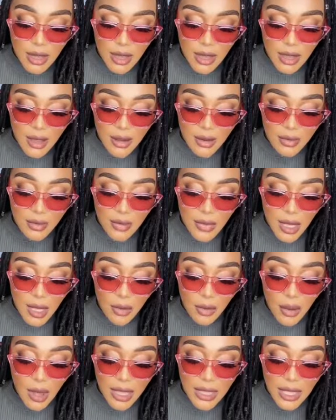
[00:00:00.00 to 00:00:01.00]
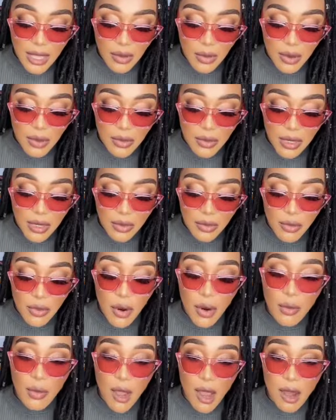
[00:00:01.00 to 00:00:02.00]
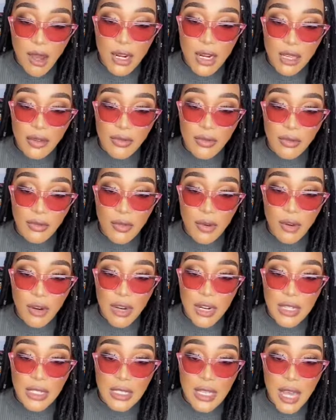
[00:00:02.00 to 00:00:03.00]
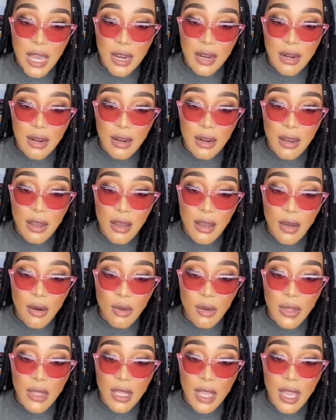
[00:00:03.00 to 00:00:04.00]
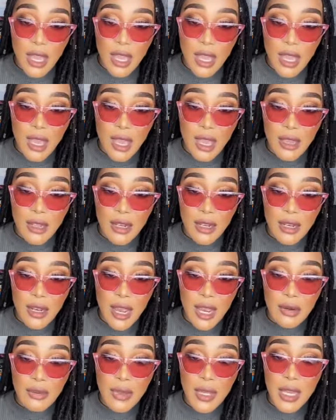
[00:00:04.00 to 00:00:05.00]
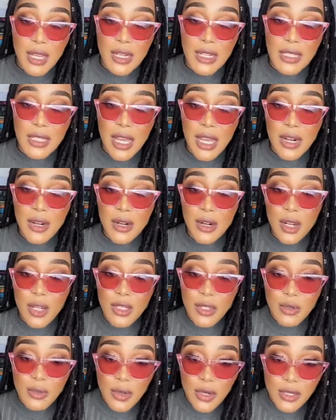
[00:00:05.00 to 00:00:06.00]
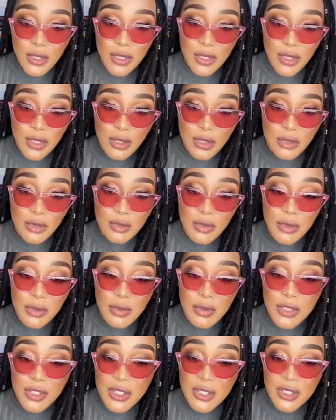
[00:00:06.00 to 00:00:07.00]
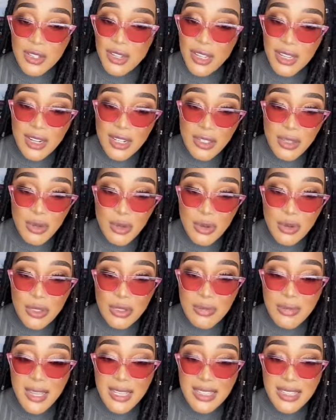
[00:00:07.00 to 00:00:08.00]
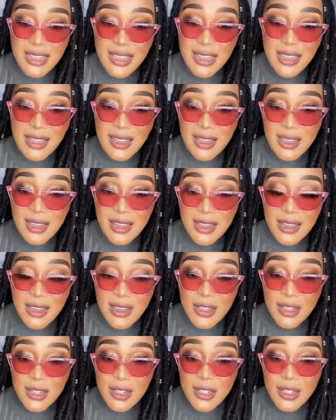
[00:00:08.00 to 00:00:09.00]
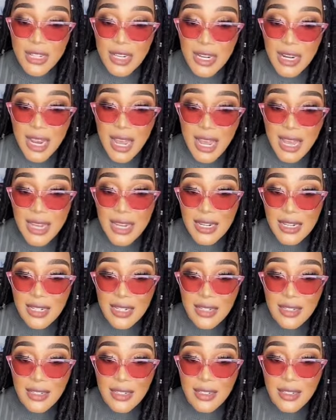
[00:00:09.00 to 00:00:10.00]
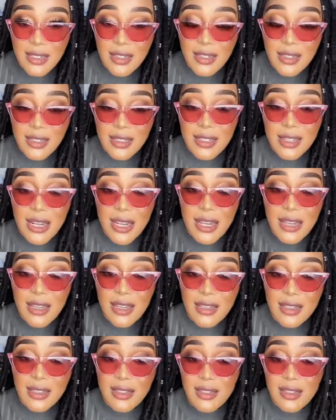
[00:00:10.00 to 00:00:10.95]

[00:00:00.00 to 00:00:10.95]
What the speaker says: And I think what really broke my heart even more is that when the NPA decided not to prosecute, people just took it as an automatic, she lied. And it's like,